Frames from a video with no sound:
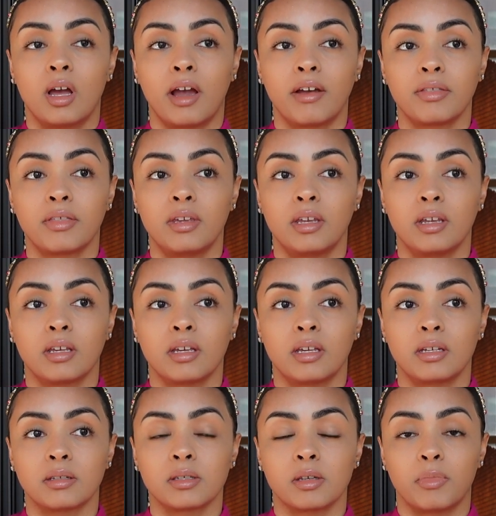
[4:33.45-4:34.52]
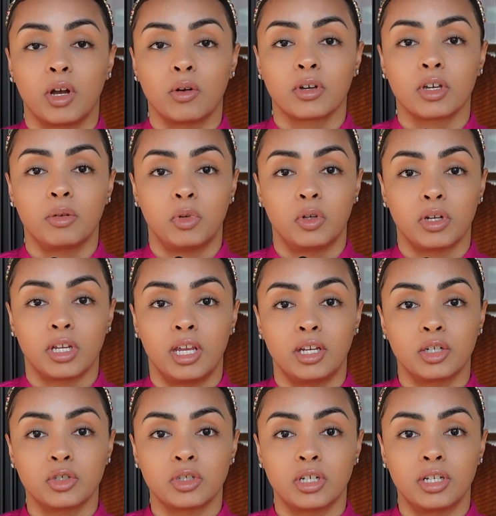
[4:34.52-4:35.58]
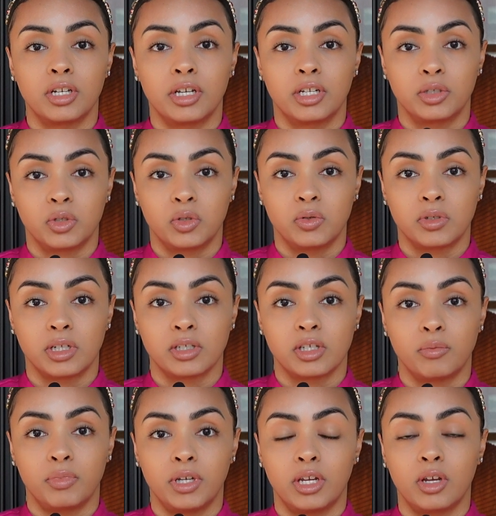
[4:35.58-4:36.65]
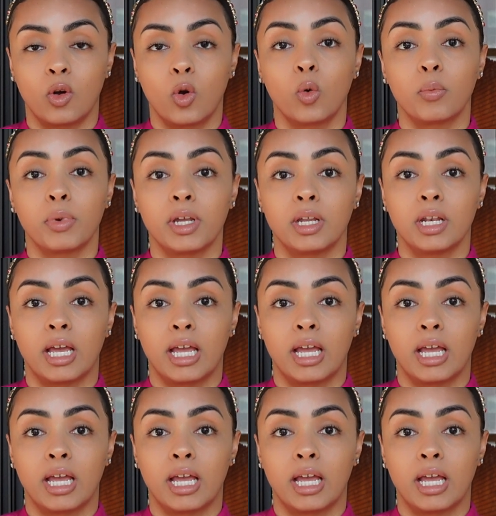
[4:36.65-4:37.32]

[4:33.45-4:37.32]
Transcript: I think it's about communication and choosing to be open